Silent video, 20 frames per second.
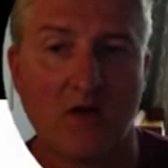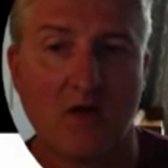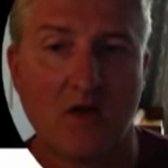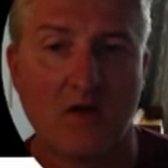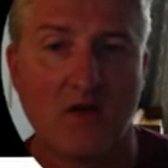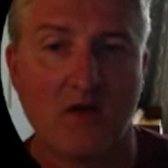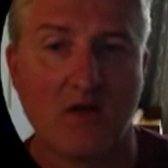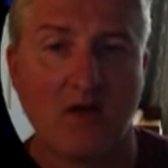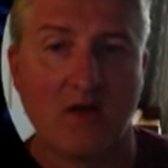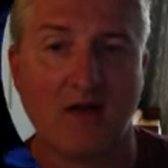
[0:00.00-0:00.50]

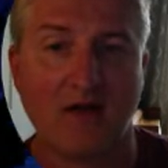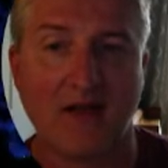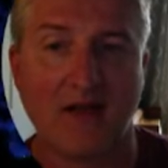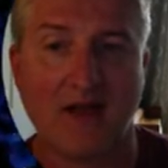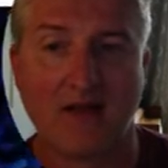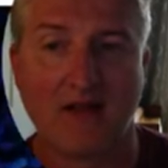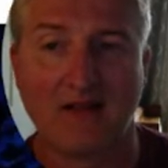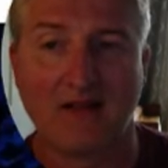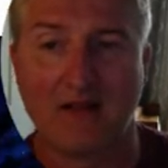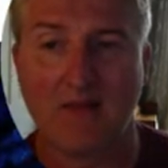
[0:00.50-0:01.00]
You can
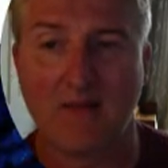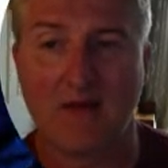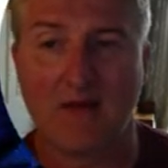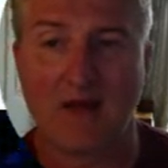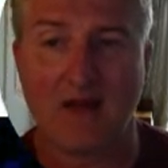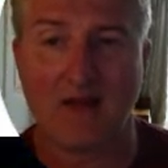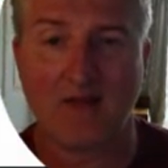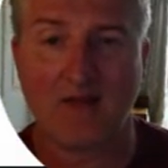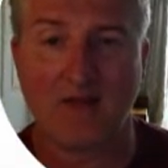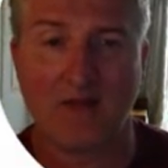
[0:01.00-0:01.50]

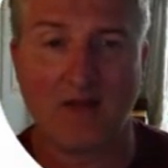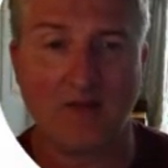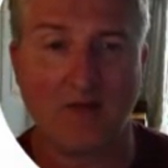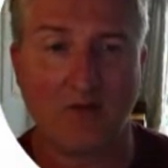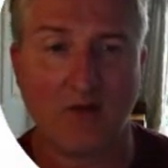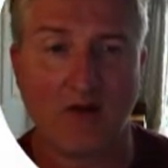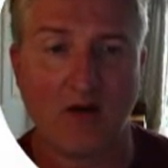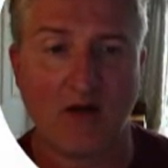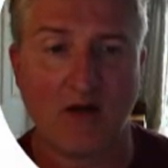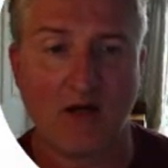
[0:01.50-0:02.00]
eliminate this
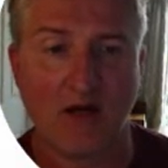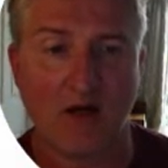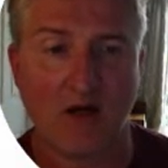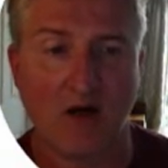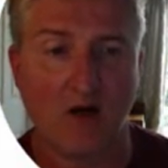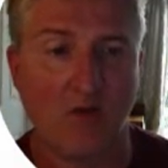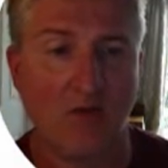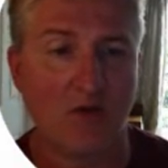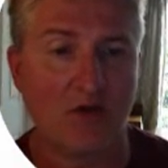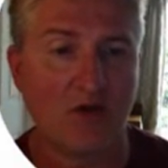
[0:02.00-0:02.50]
one
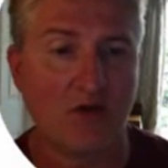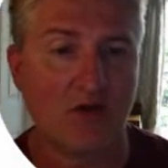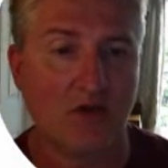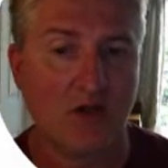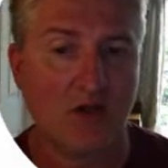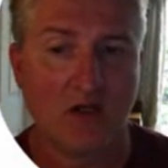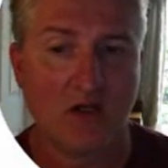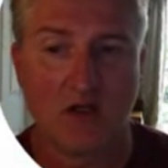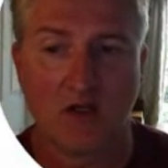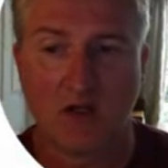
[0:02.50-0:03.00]
here, which
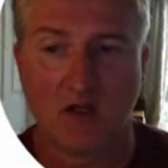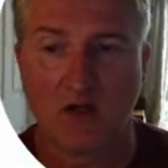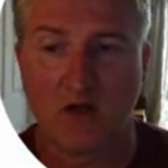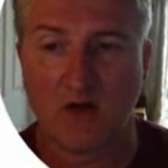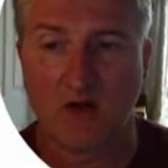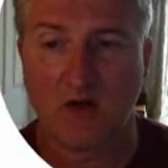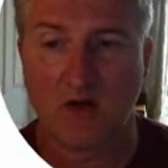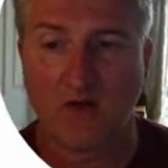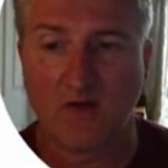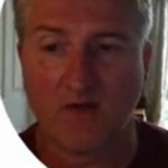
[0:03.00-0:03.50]
you
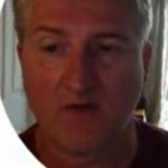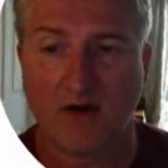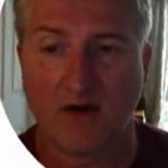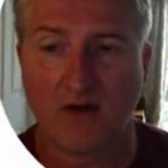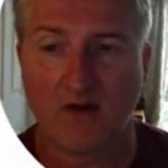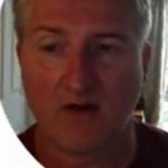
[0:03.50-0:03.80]
need to find.